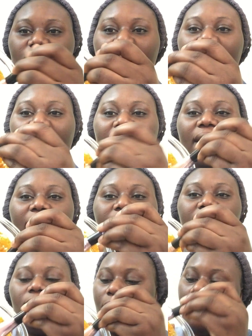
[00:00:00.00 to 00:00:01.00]
guys, here
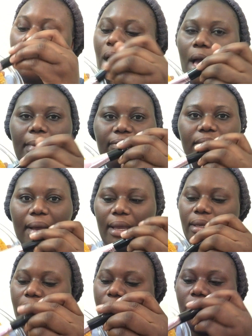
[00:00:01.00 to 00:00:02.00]
is it,
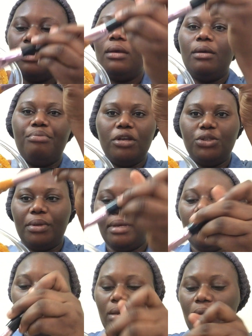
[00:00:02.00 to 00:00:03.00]
and I'm
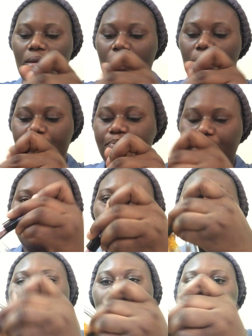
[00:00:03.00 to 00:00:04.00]
ready to apply it
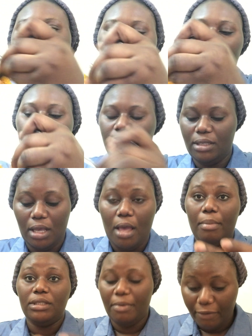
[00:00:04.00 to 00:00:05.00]
on my face. But
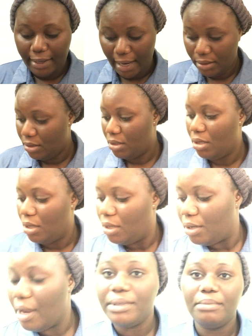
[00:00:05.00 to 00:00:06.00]
before I do
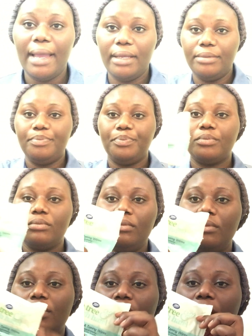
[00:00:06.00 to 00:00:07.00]
that, I'm just going to
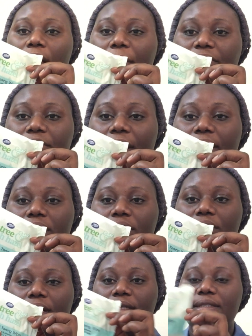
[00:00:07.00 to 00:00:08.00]
take my wipe
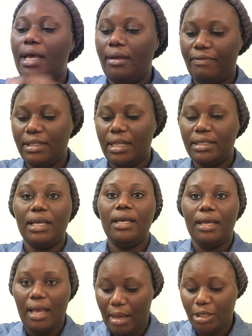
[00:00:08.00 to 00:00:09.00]
to clean my
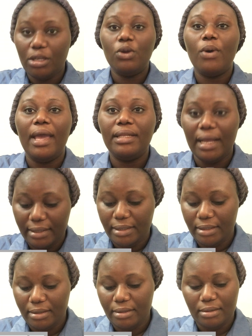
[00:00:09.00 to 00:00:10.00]
face. That's
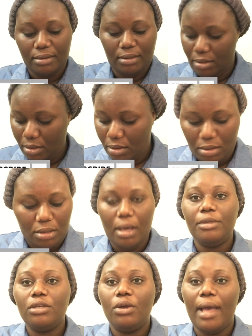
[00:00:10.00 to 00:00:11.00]
what I'm trying to
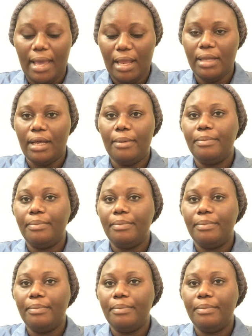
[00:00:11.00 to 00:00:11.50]
explain here, but